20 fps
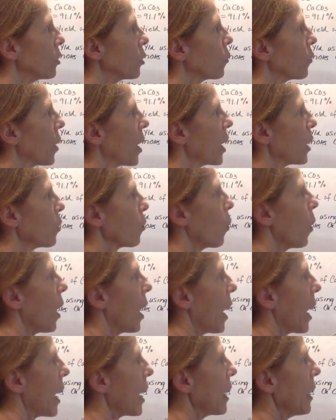To find
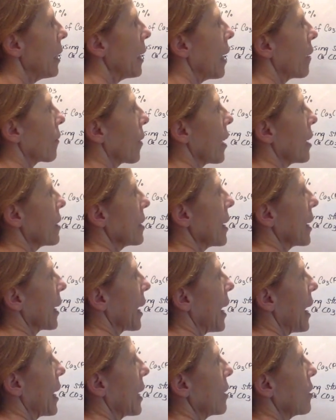y, I've got to take
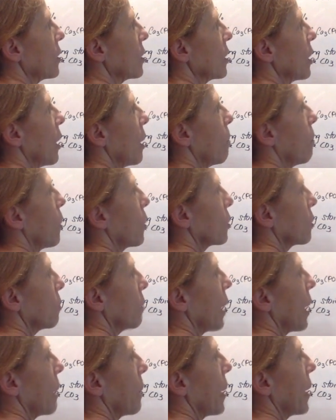x,
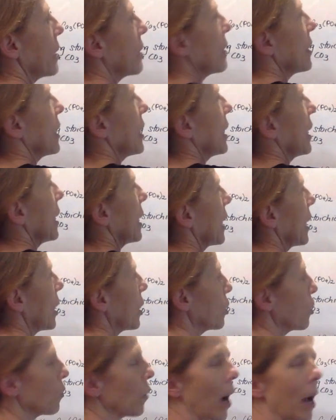multiply it by z,
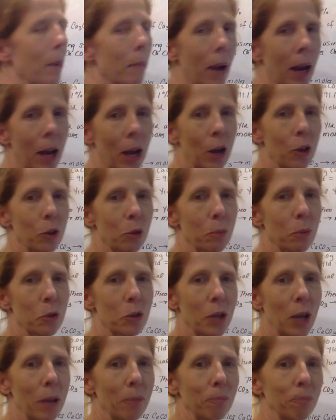divide by
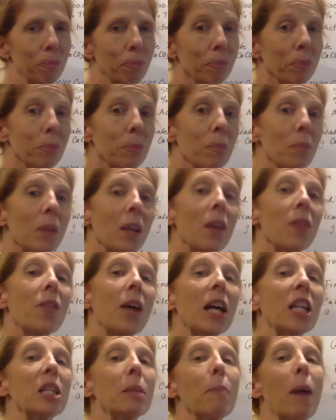100%.
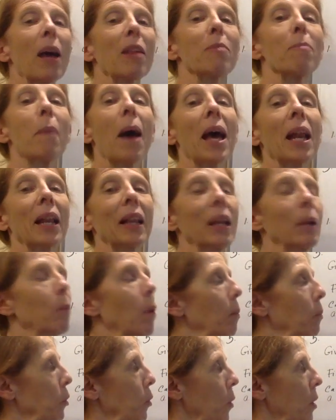That's mathematically
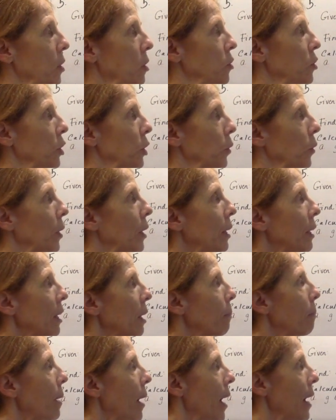what we're going to do.
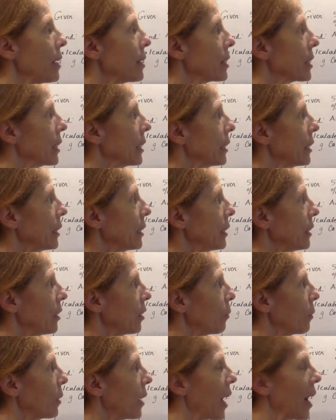But
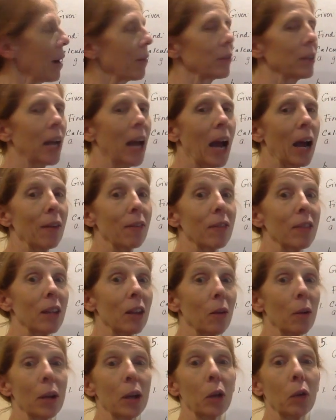we have to have
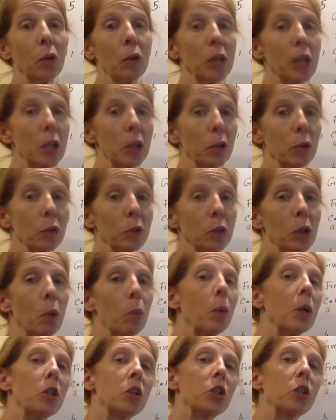theoretical yield,
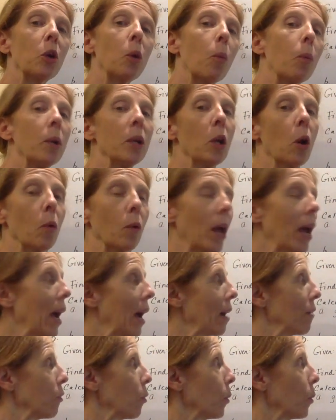which we don't have.